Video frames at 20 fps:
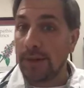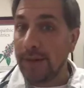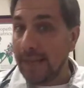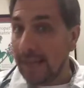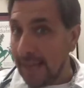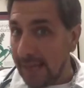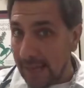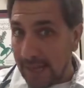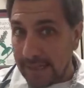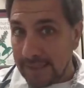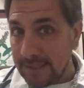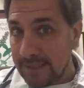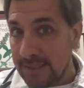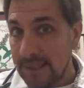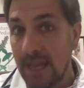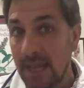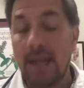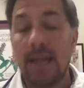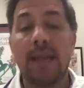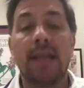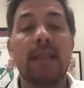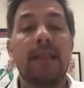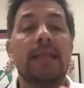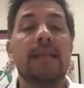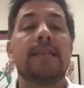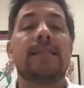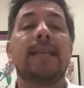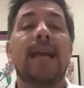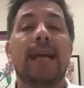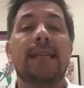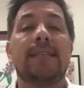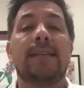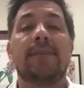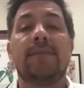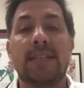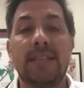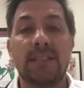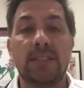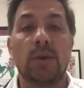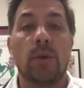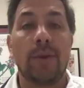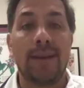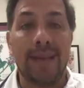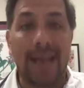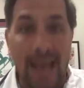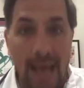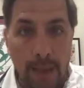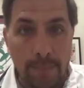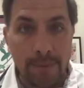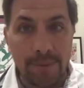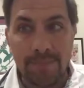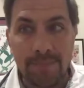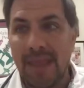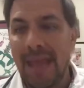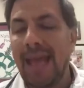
hits, this activity is going to happen.